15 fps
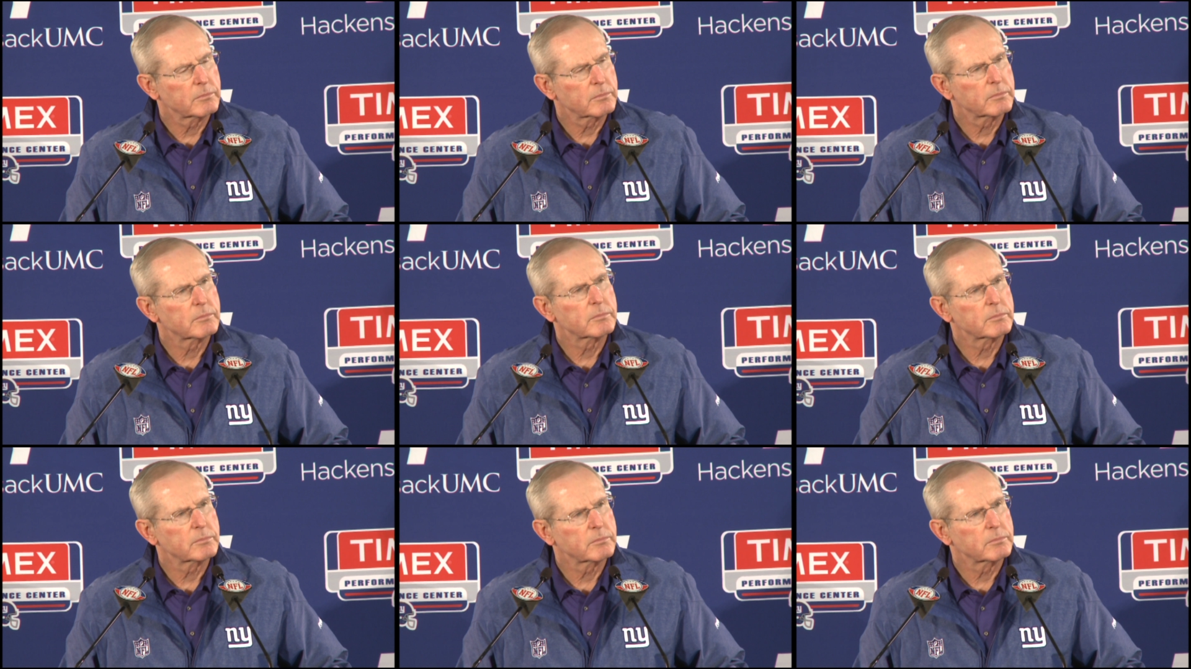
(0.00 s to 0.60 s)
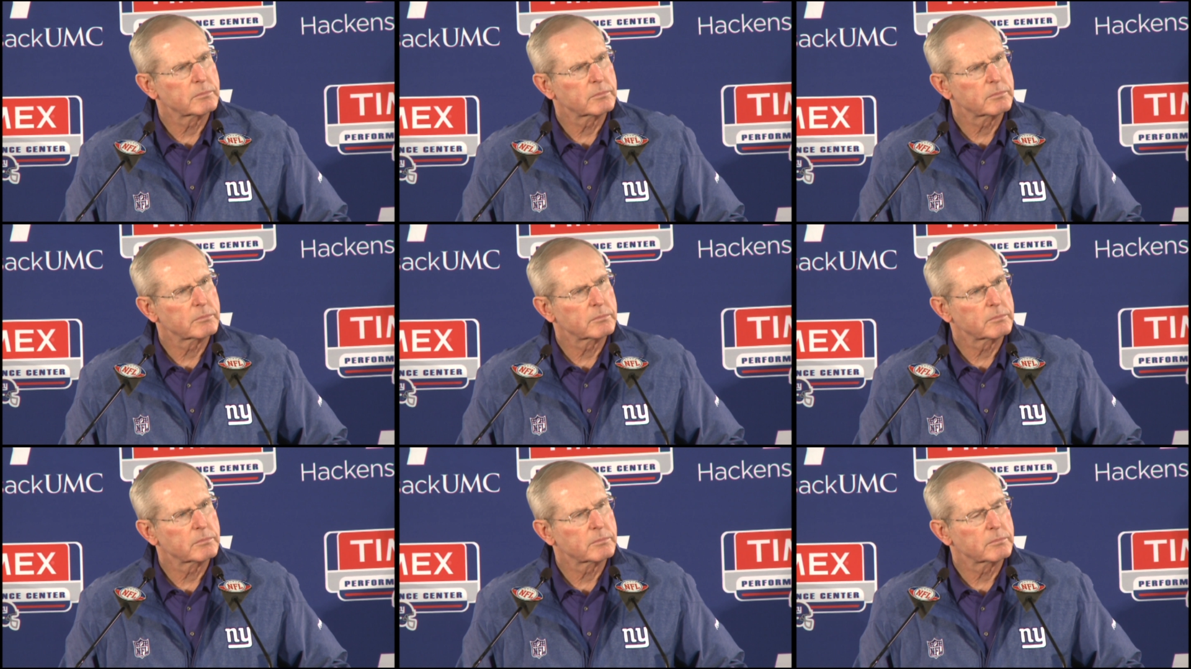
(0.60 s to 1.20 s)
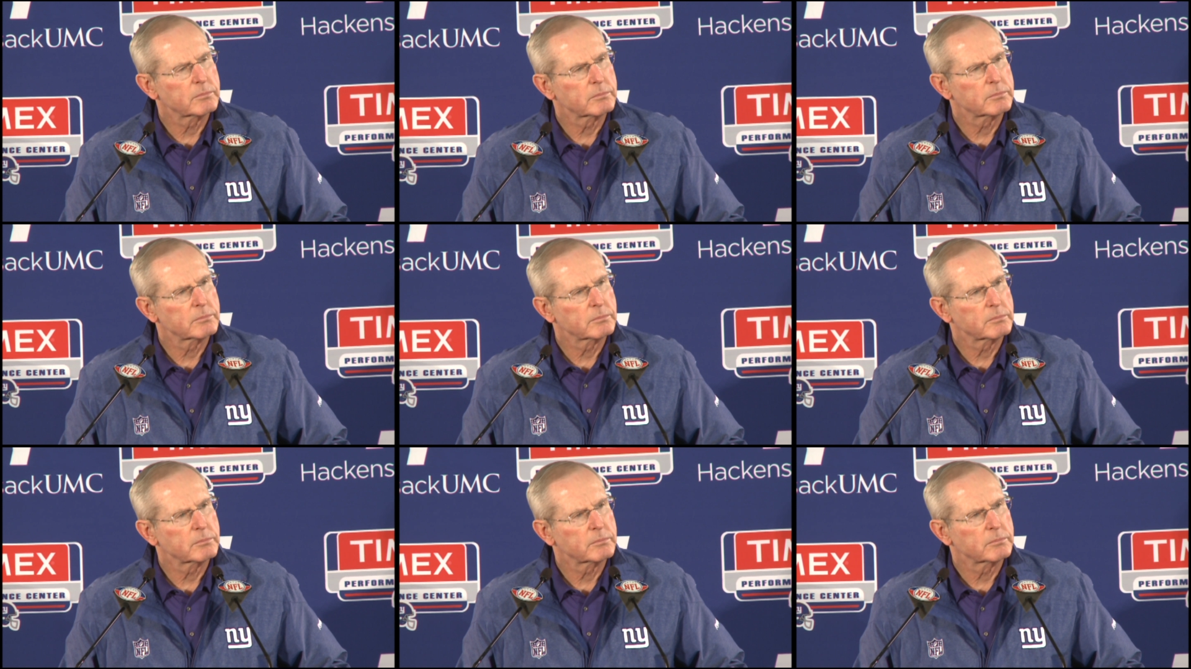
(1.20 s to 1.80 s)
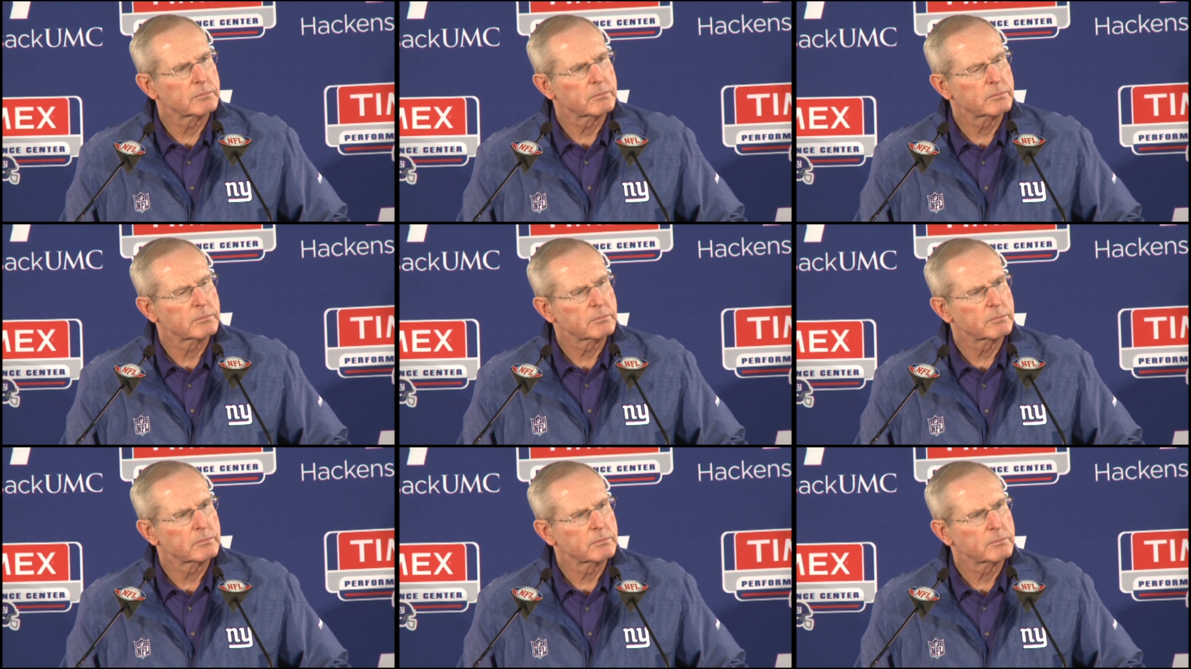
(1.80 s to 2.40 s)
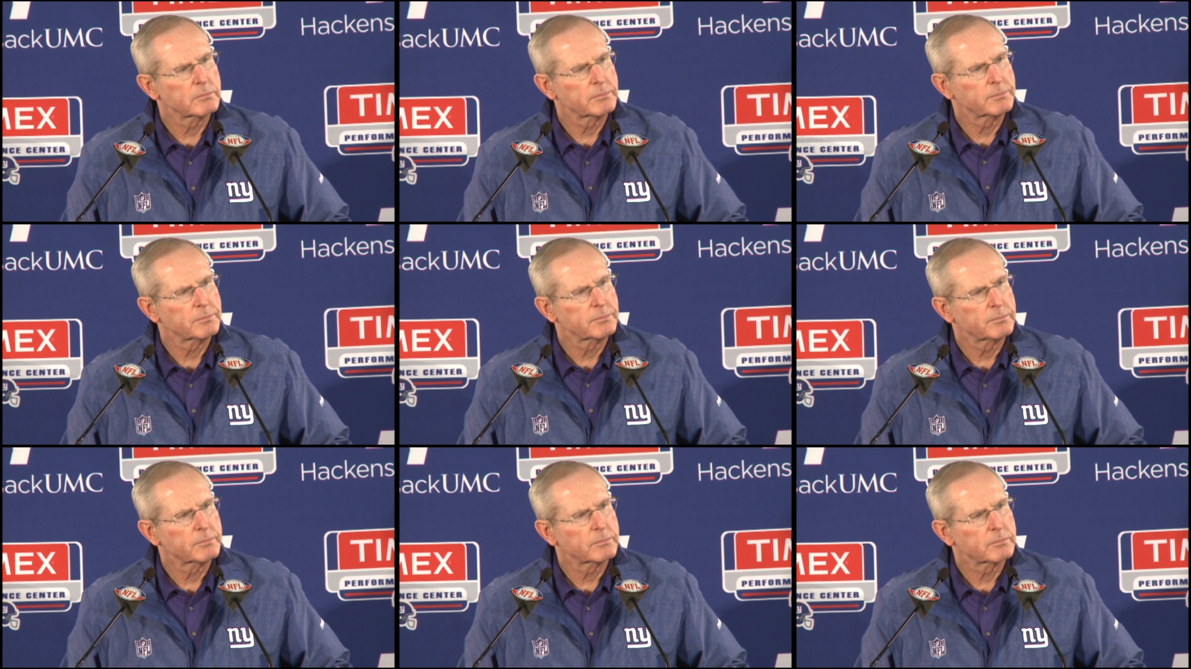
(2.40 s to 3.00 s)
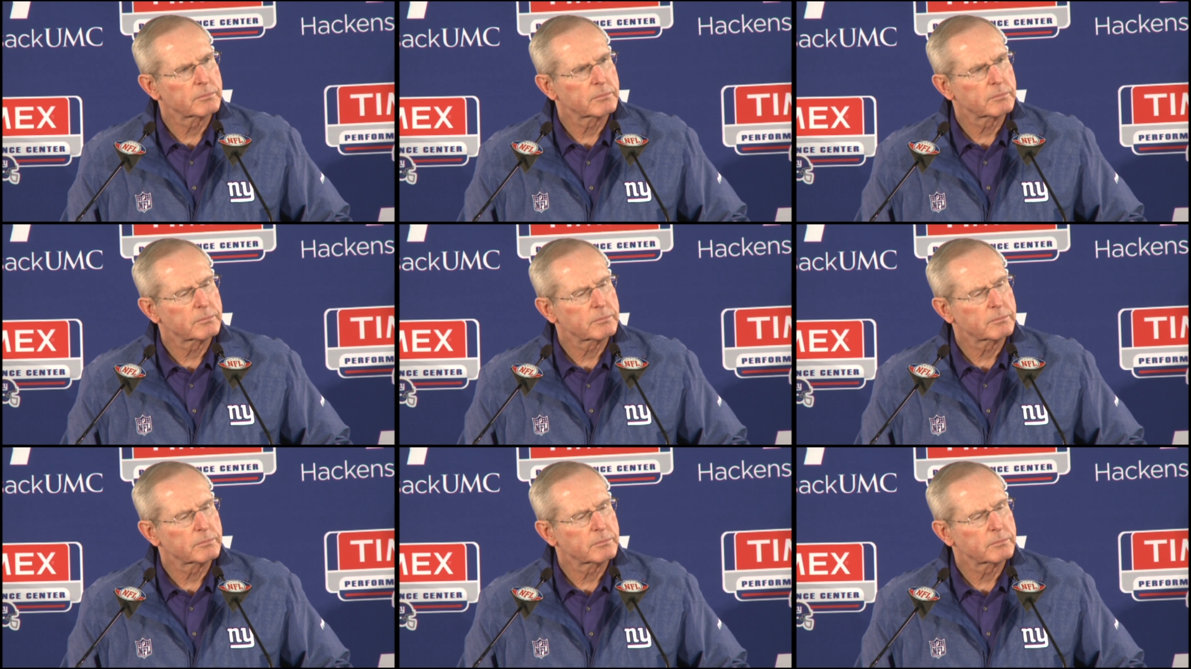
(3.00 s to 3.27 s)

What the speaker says: (no one is talking)